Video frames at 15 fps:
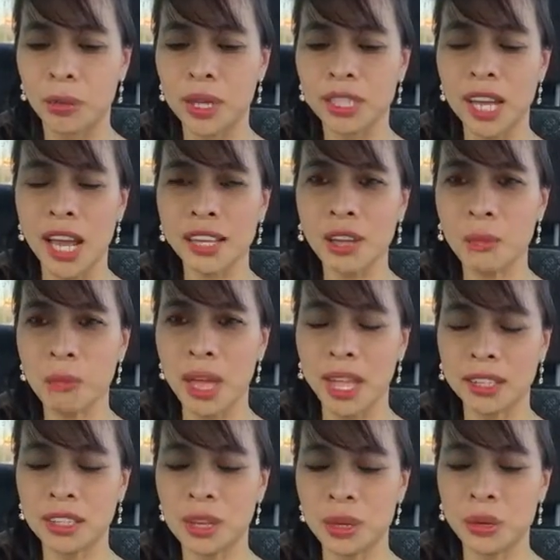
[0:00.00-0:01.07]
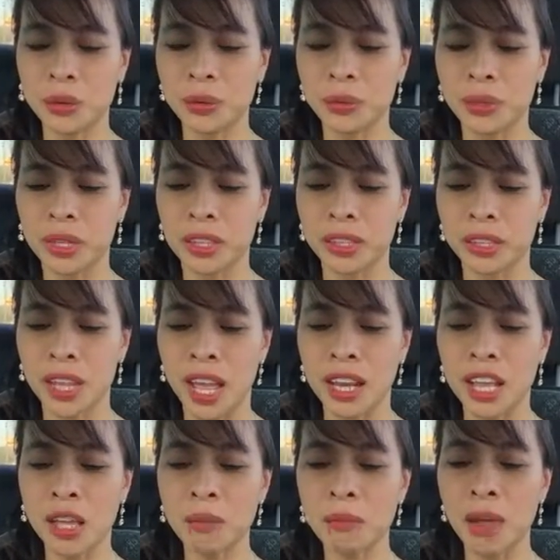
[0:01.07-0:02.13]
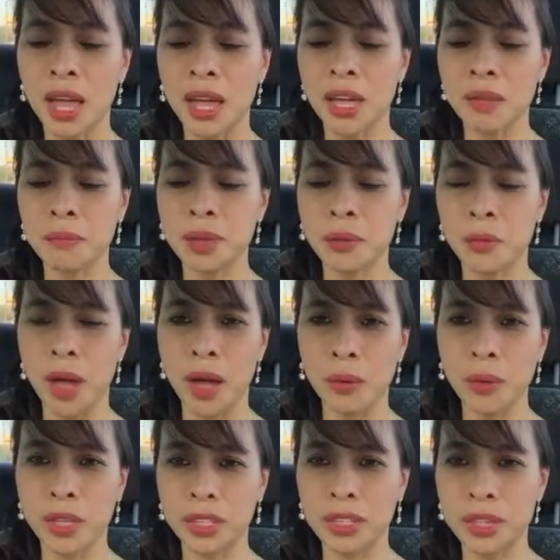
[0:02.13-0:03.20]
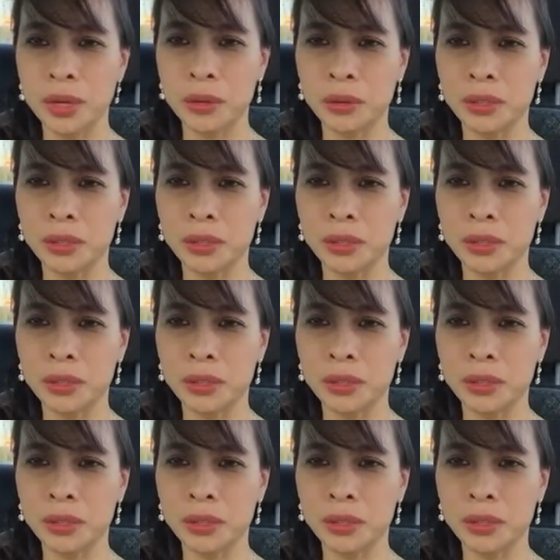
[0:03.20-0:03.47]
which I command you, that it may be well with